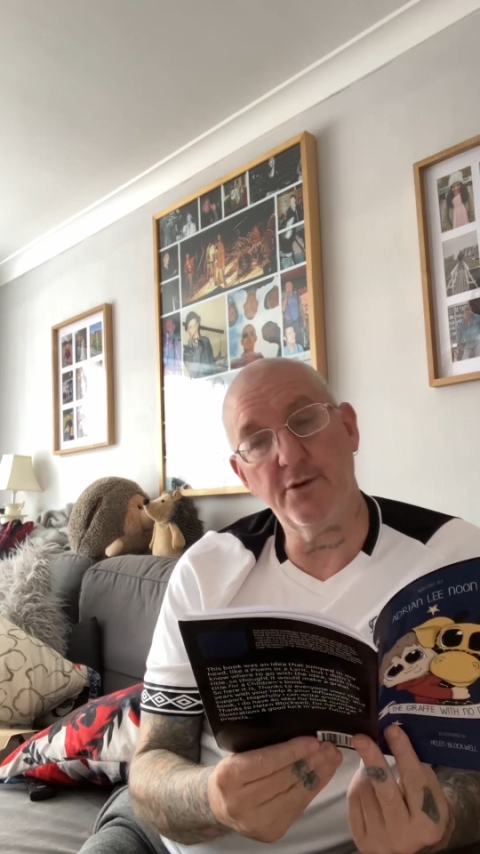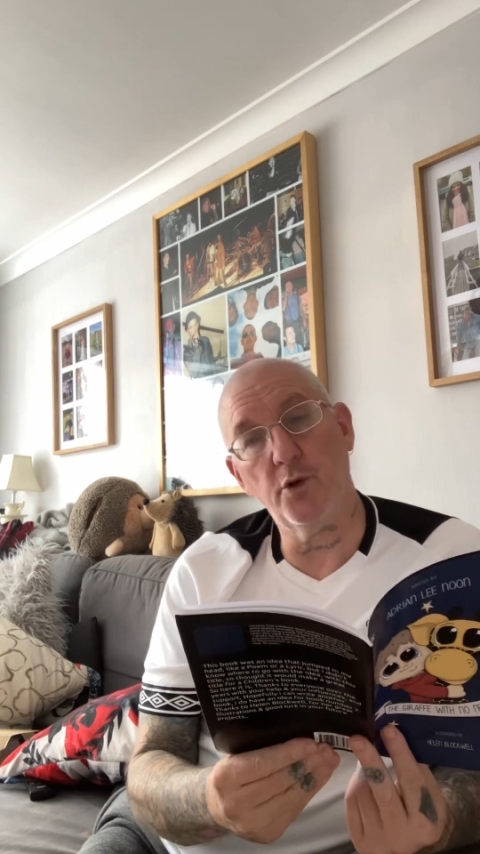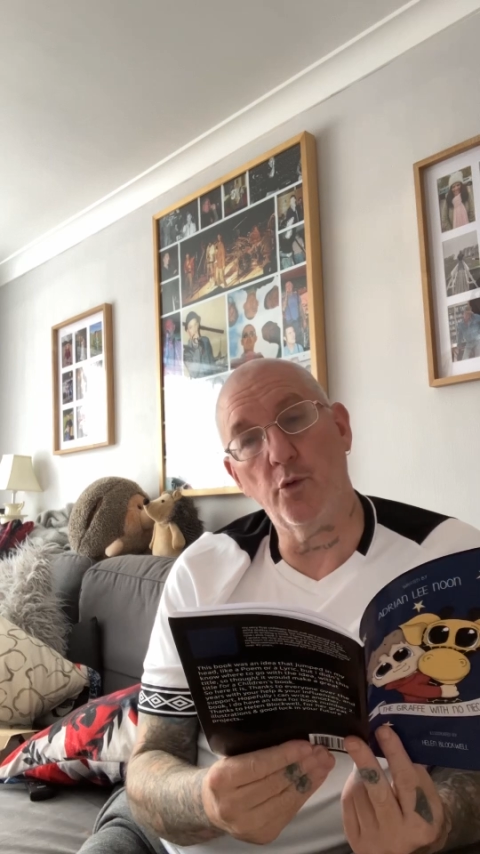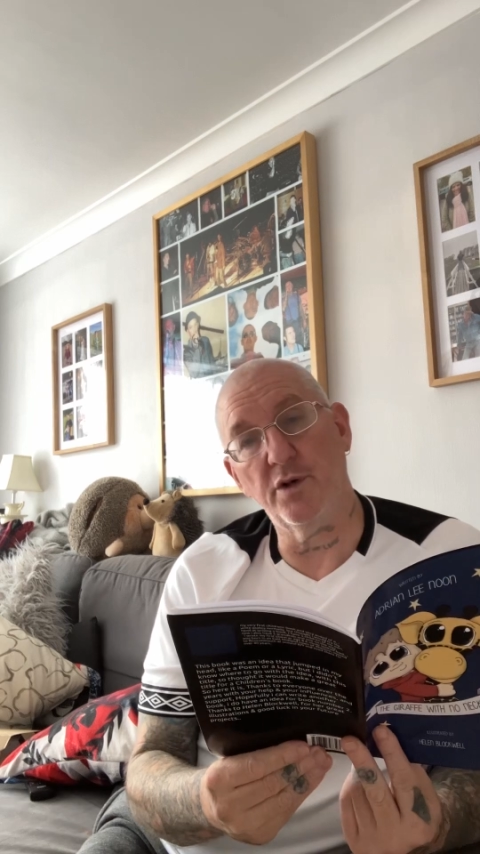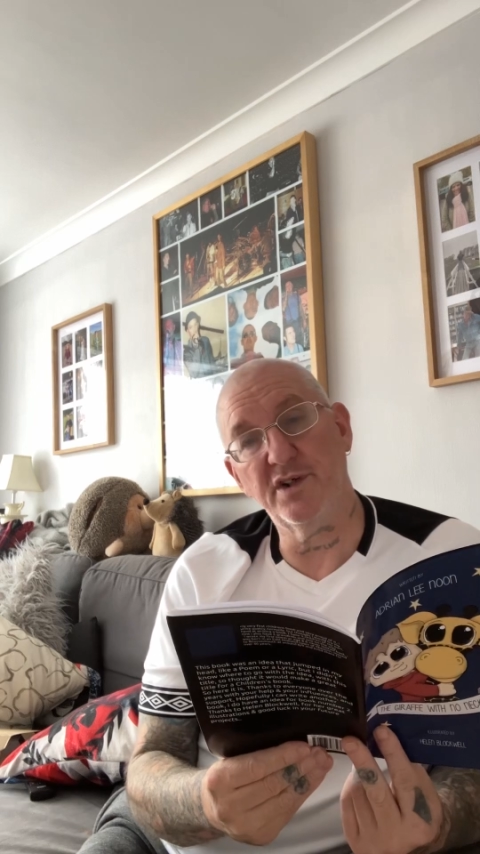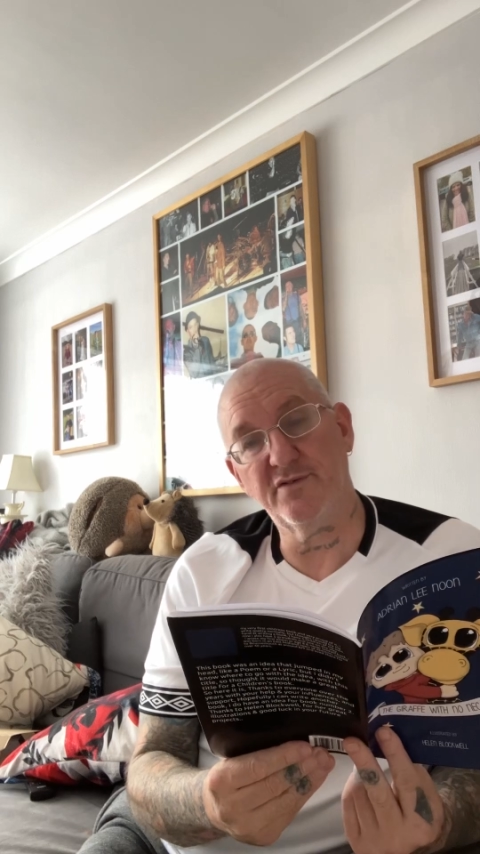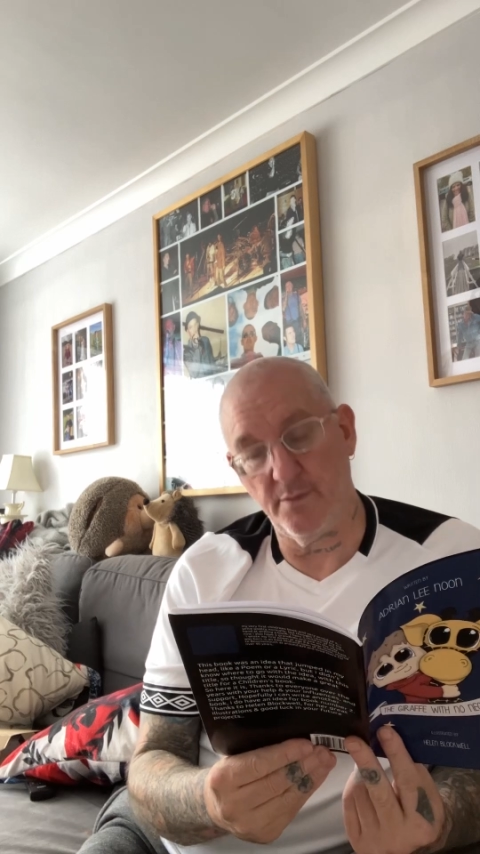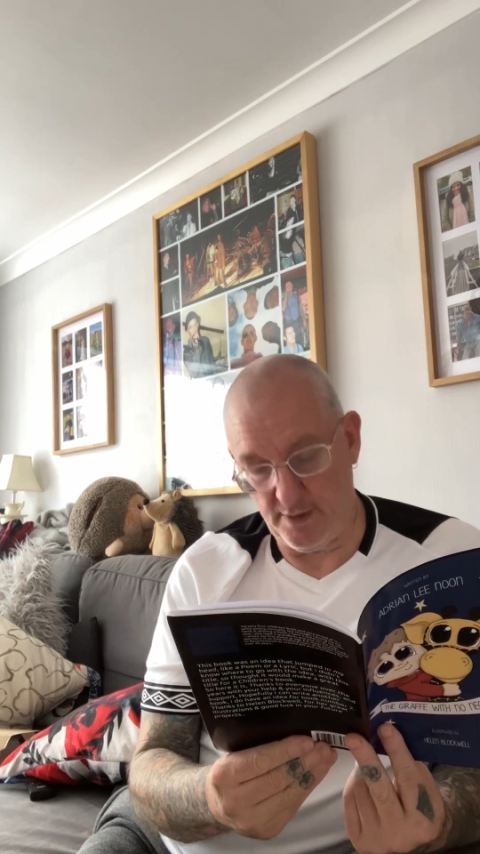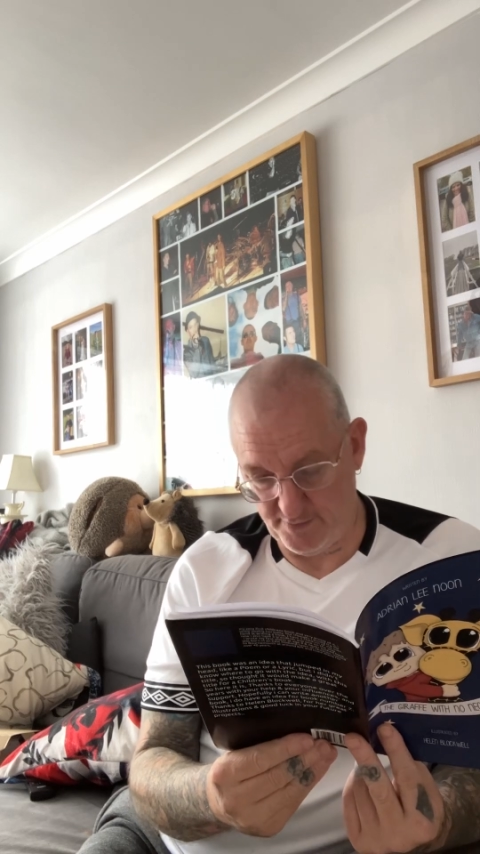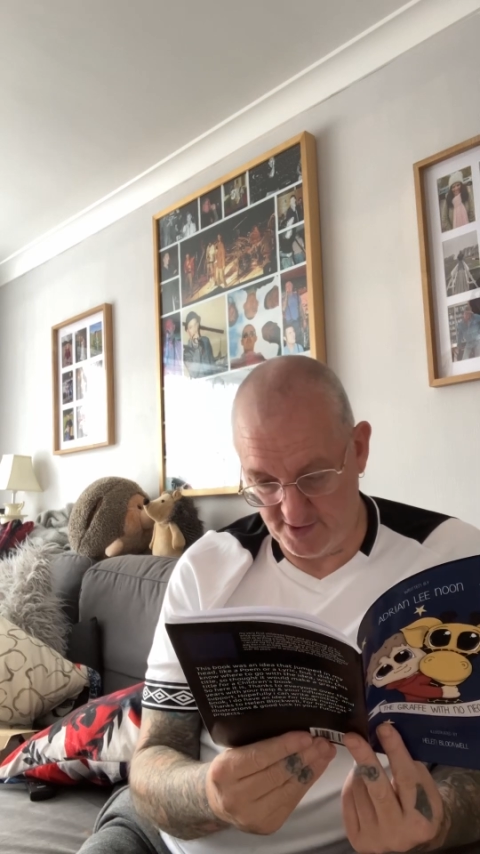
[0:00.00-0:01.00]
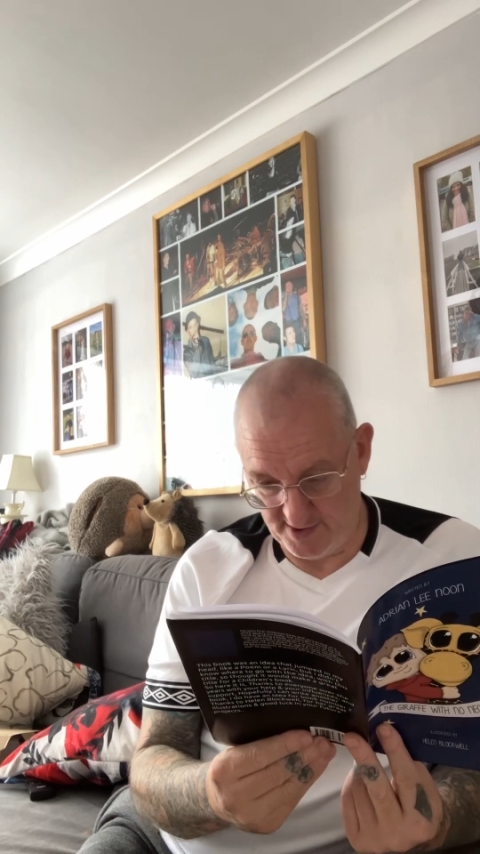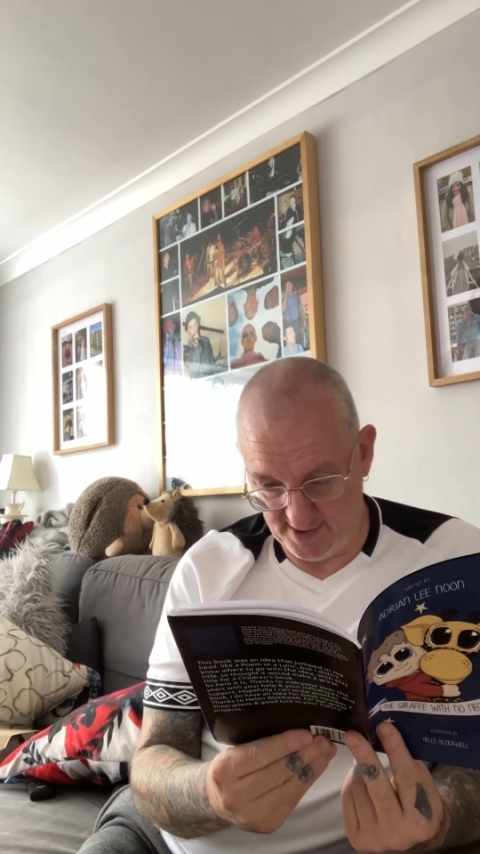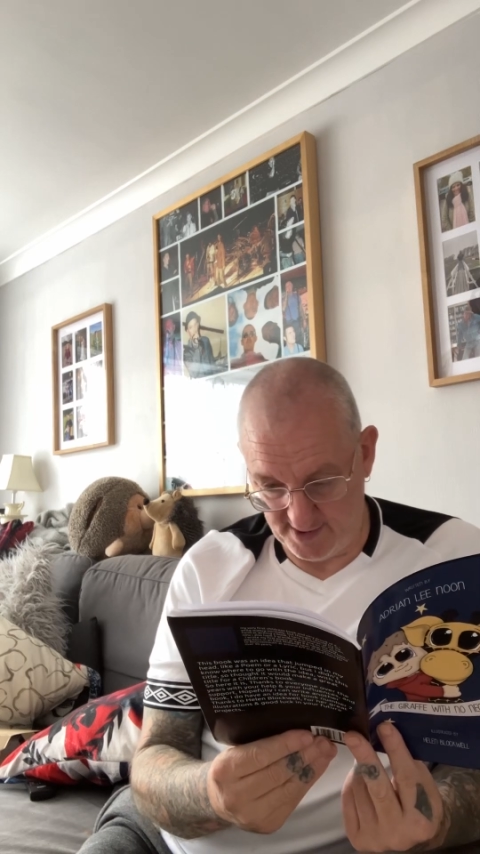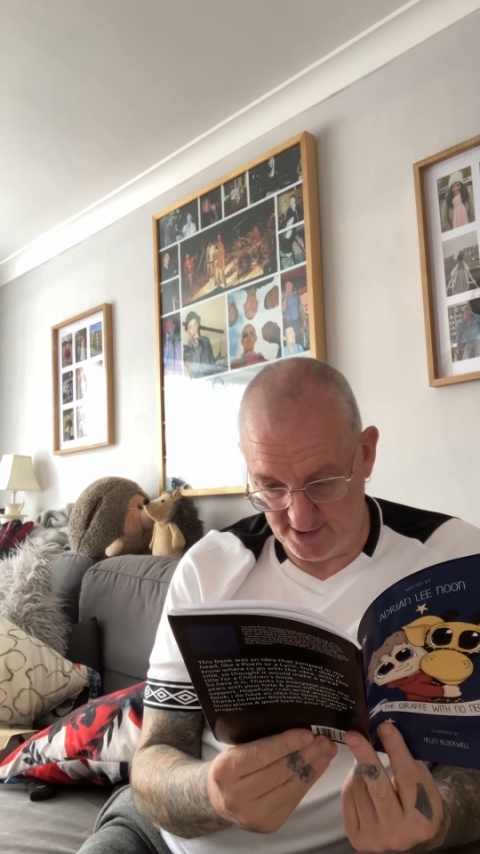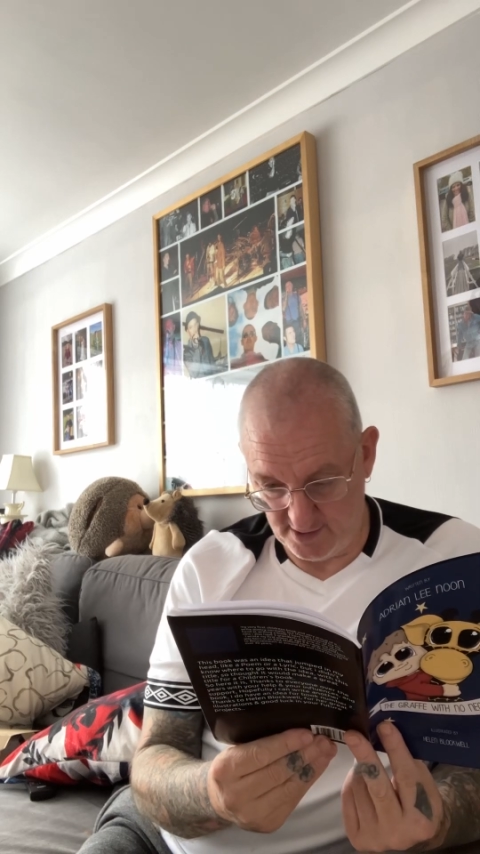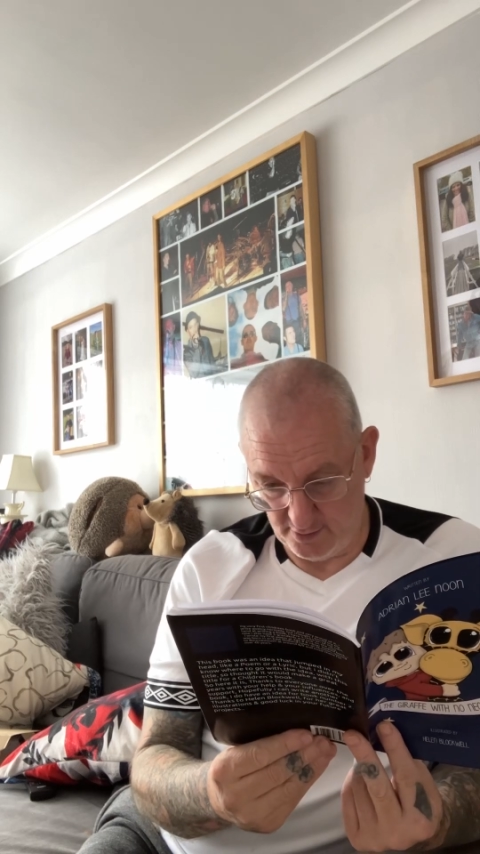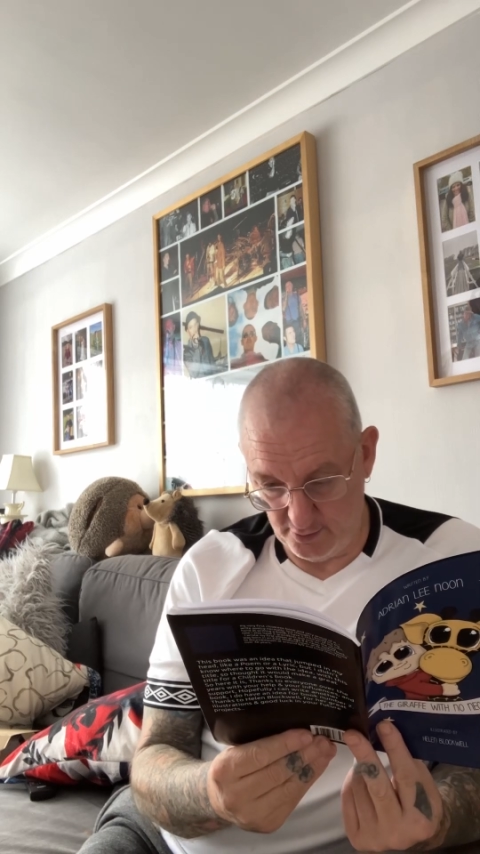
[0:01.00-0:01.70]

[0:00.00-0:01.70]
noise from upstairs.